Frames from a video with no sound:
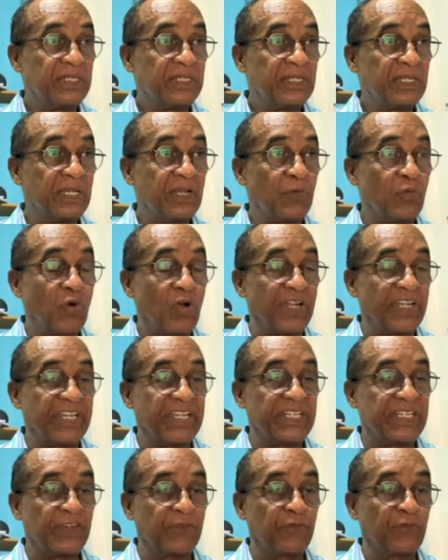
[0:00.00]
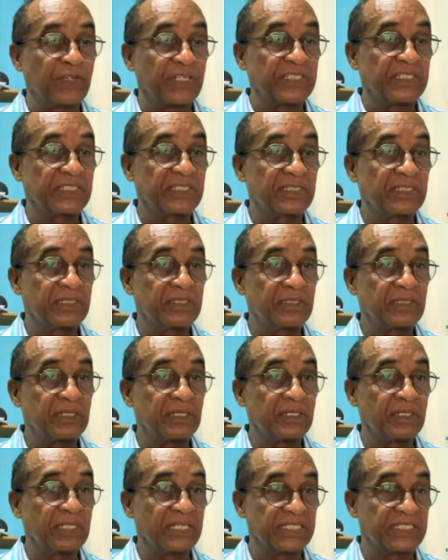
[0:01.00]
a one-year difference,
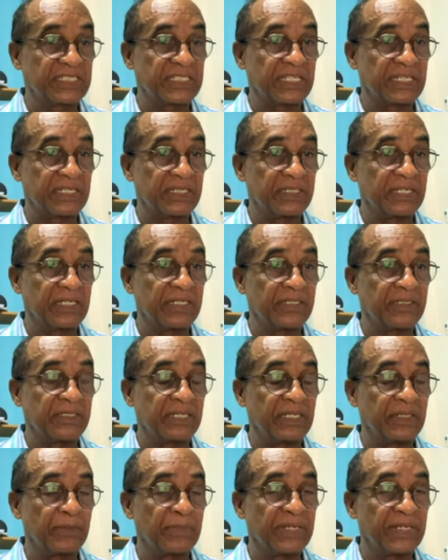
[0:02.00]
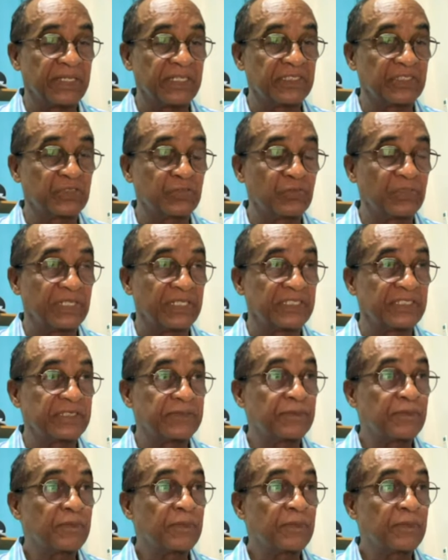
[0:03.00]
less than the medical students.